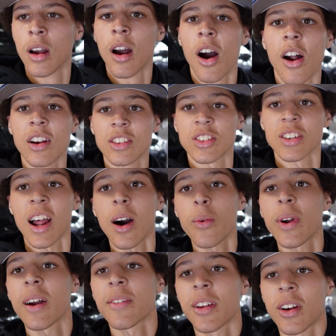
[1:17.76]
All right, so now
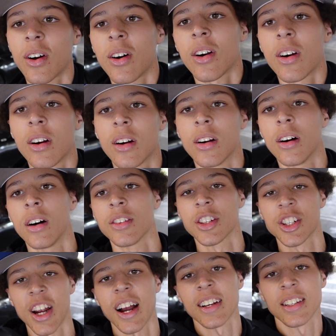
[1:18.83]
we have the car on the
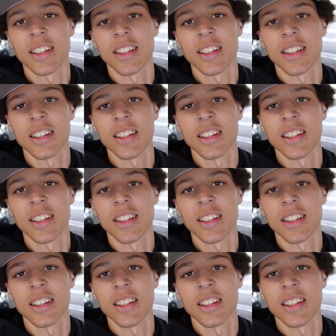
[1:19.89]
jack